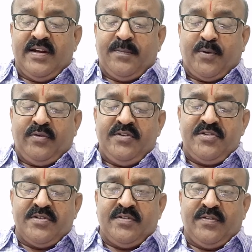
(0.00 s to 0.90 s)
and
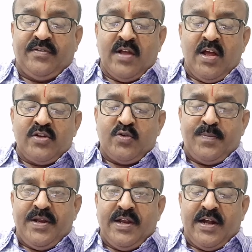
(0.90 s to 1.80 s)
procedures to
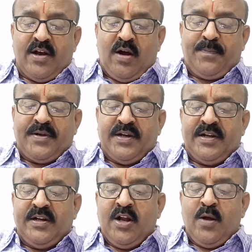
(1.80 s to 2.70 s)
be
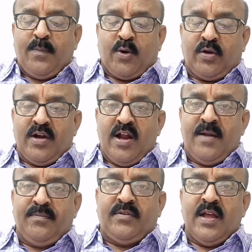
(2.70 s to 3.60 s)
adopted,
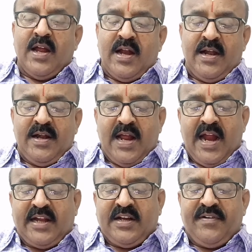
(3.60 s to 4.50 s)
programs and
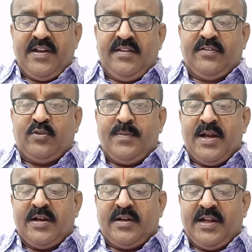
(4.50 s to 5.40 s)
activities to be
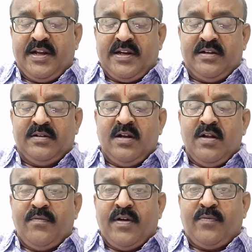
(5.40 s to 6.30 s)
undertaken
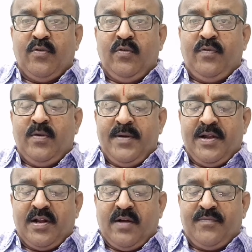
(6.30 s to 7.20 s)
for
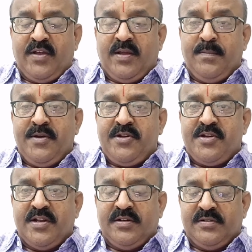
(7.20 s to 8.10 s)
fulfillment of the
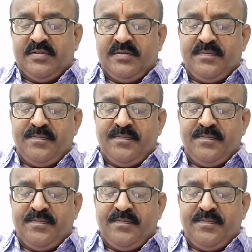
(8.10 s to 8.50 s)
mission.